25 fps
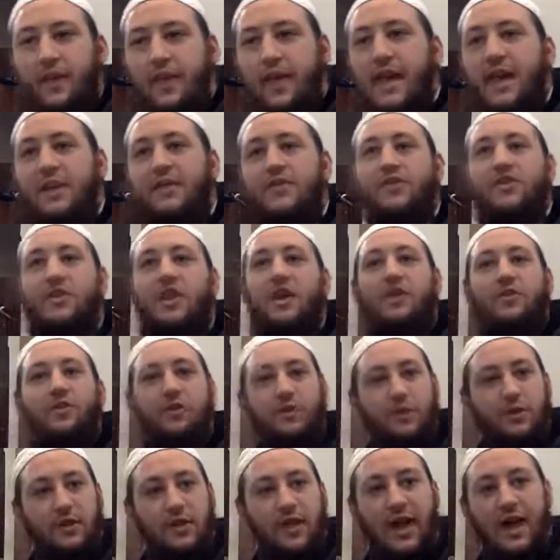He has
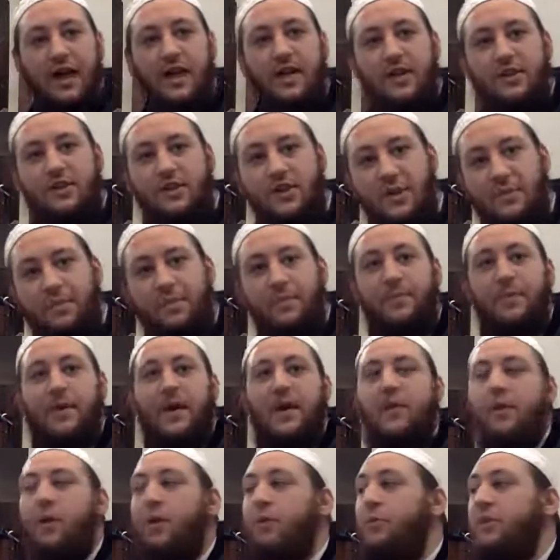general guardianship
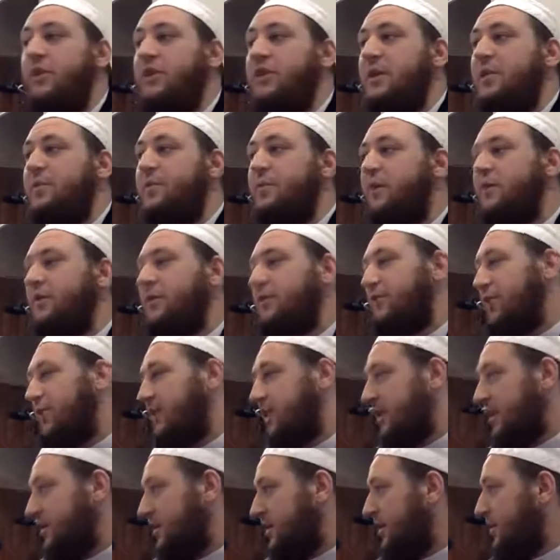and ownership of
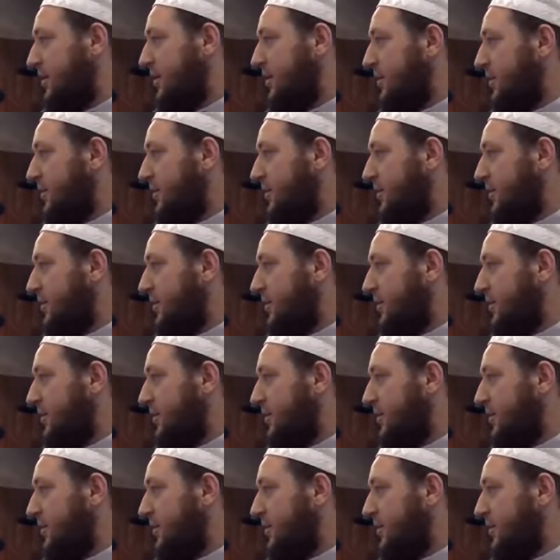everything,